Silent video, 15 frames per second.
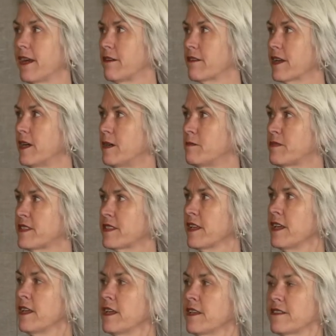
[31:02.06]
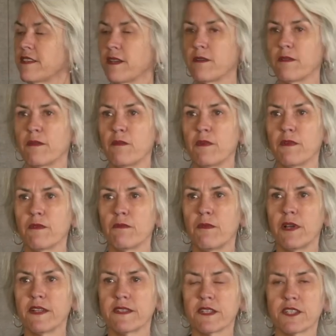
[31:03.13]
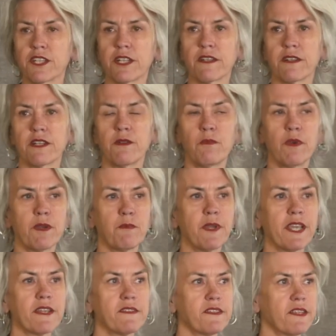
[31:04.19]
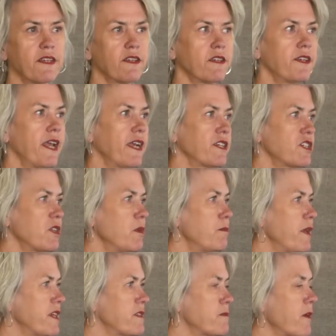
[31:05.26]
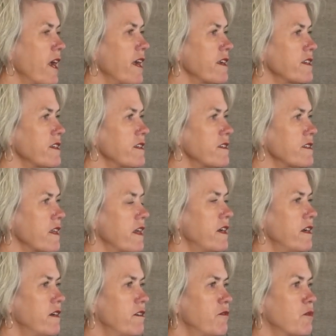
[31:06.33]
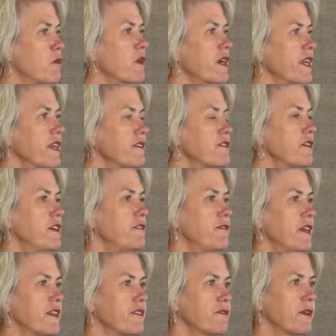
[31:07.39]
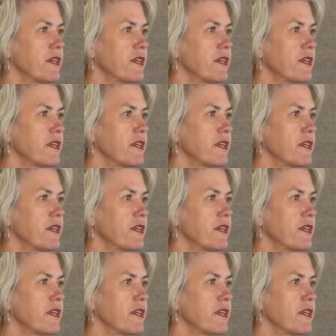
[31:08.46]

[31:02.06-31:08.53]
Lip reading: outcomes. So want to share what we consider national best practice of working to advance